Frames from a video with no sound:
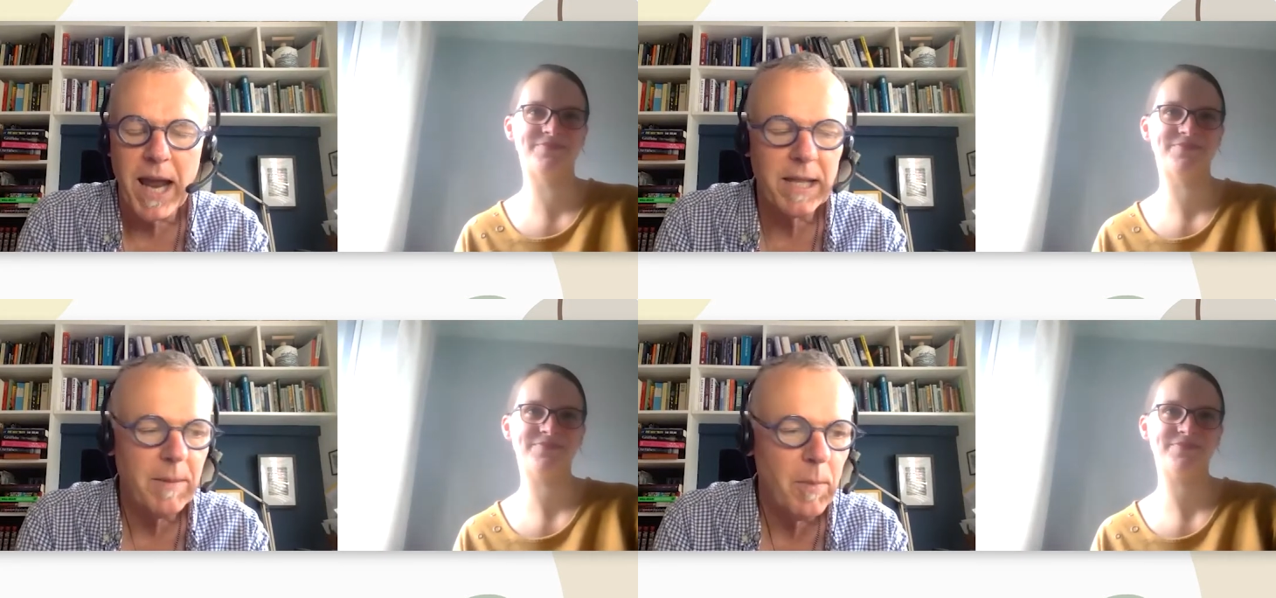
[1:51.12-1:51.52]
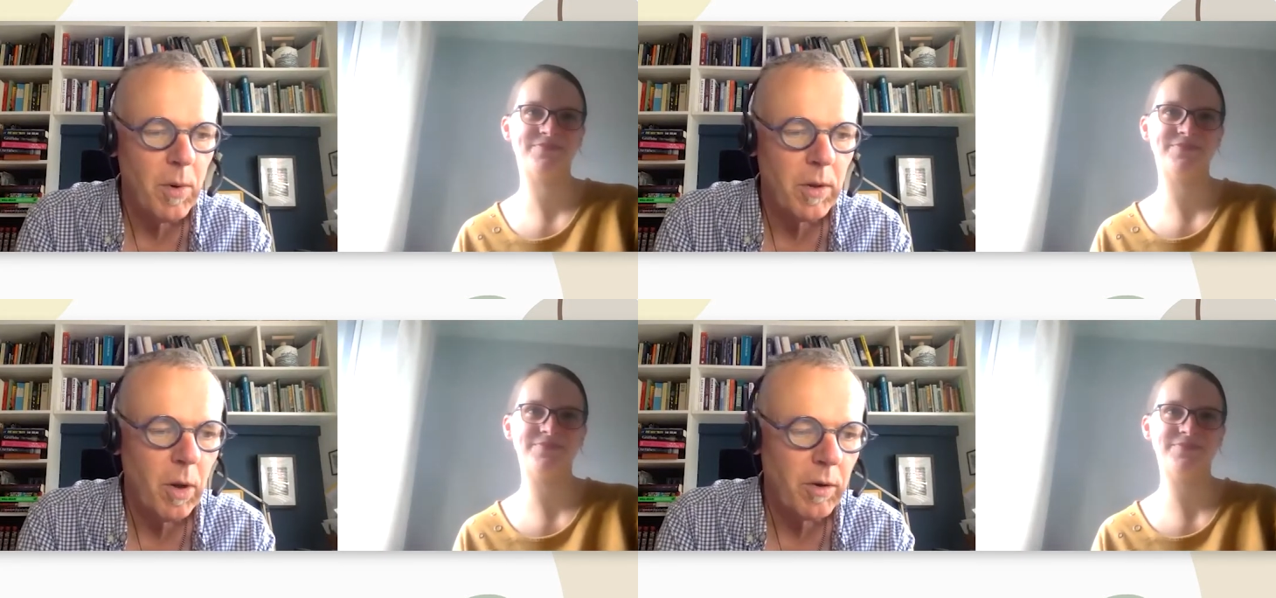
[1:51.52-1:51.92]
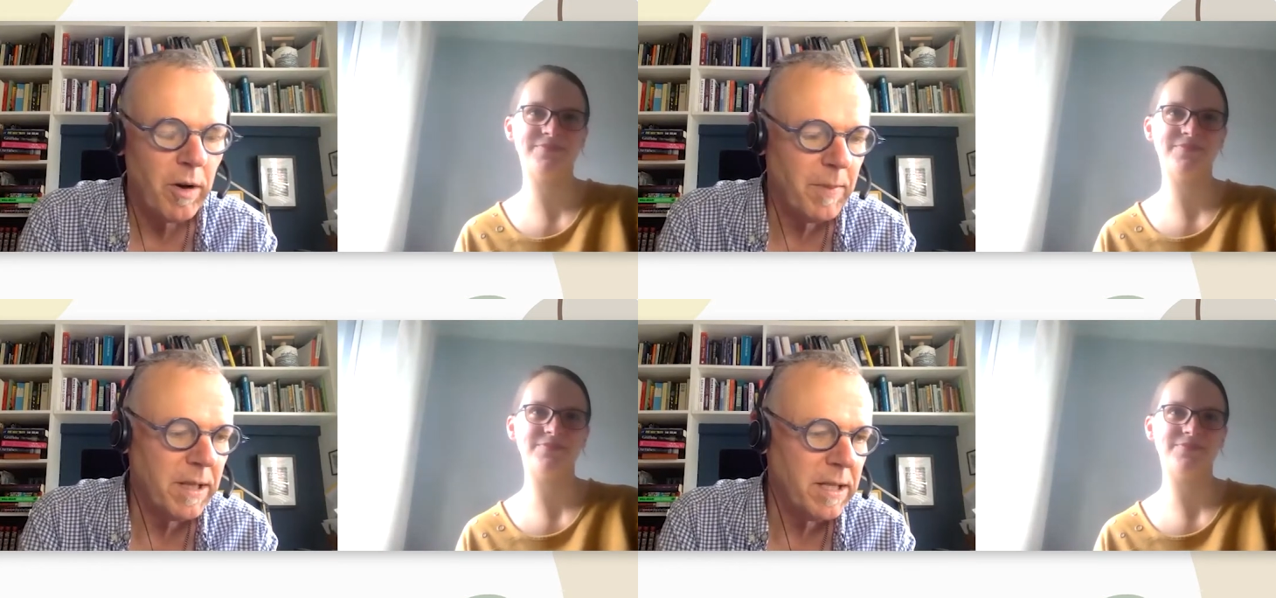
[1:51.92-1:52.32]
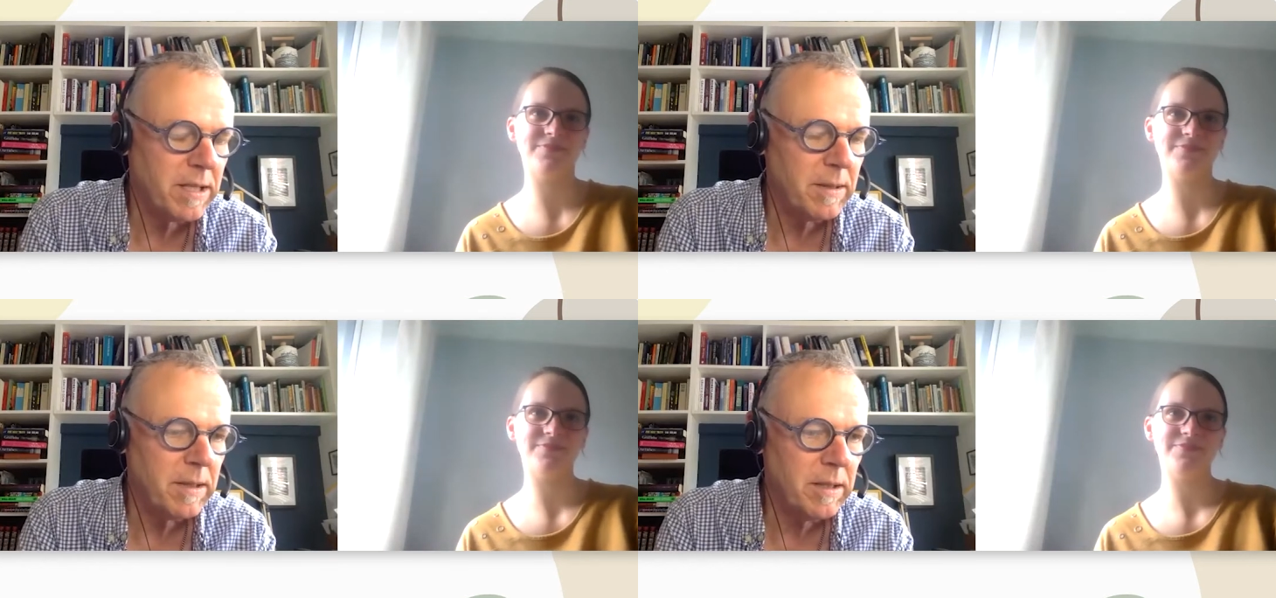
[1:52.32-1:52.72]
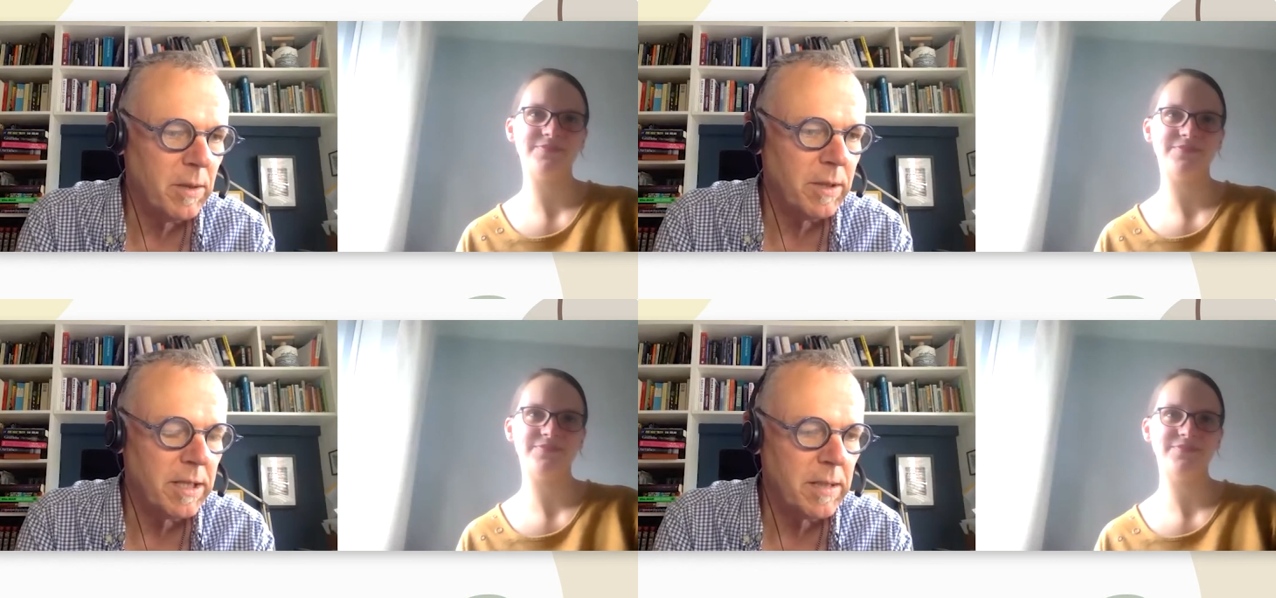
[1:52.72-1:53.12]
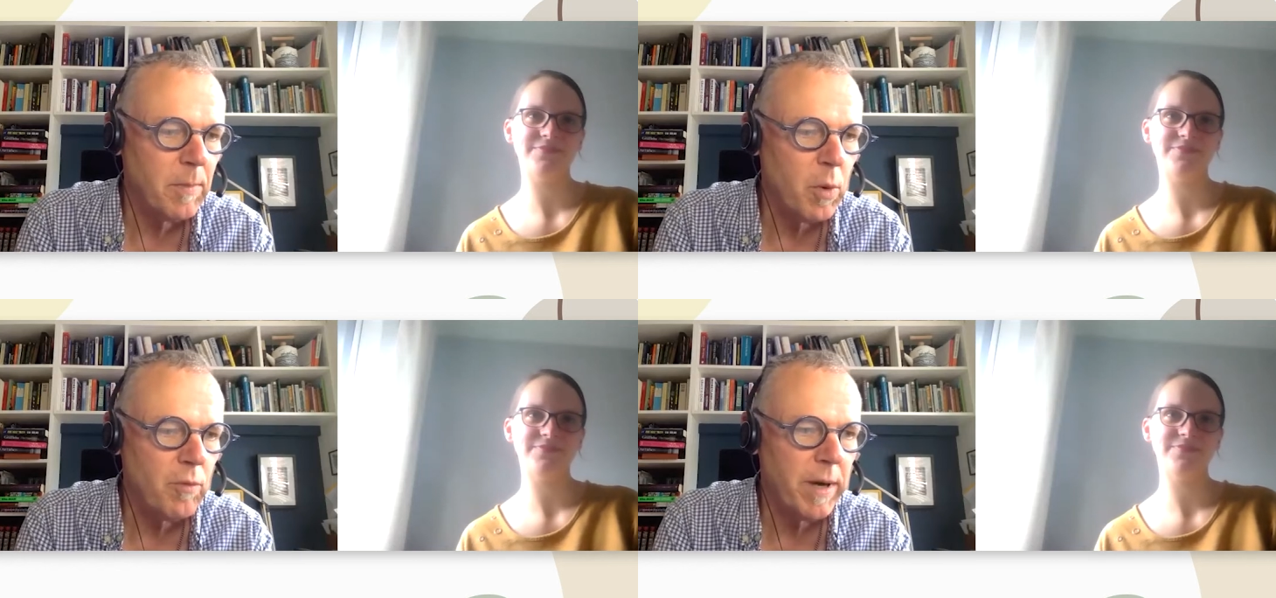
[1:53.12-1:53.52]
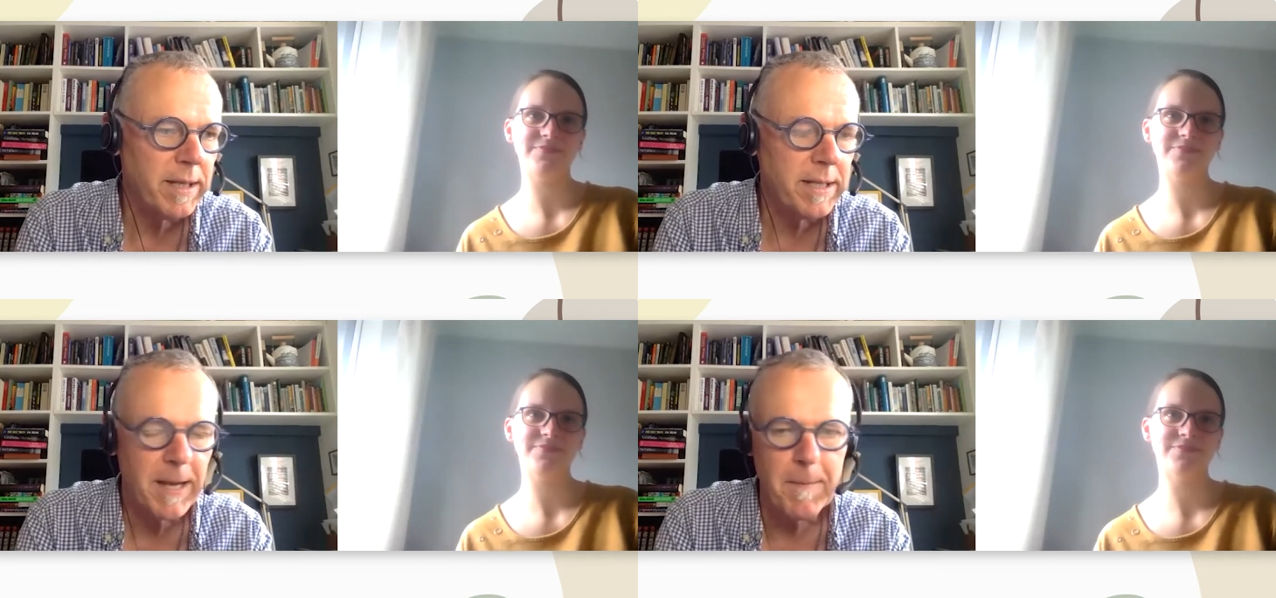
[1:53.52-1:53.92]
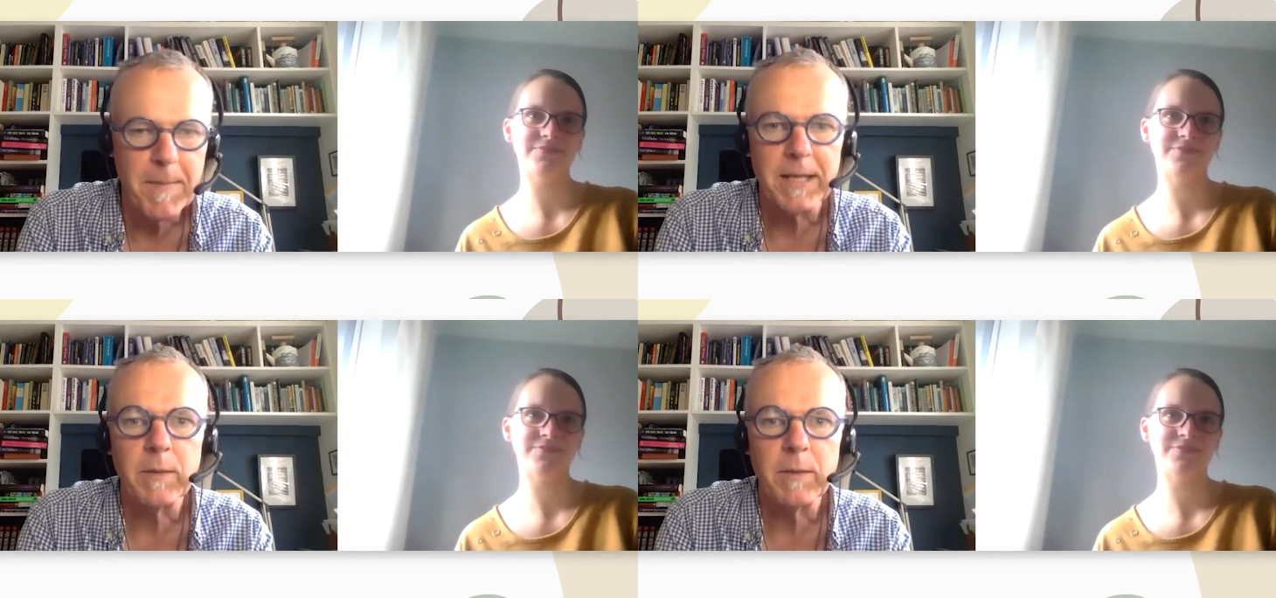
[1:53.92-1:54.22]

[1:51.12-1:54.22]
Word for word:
Speaker 1: And the more longer I've been this doing this the more writers I meet.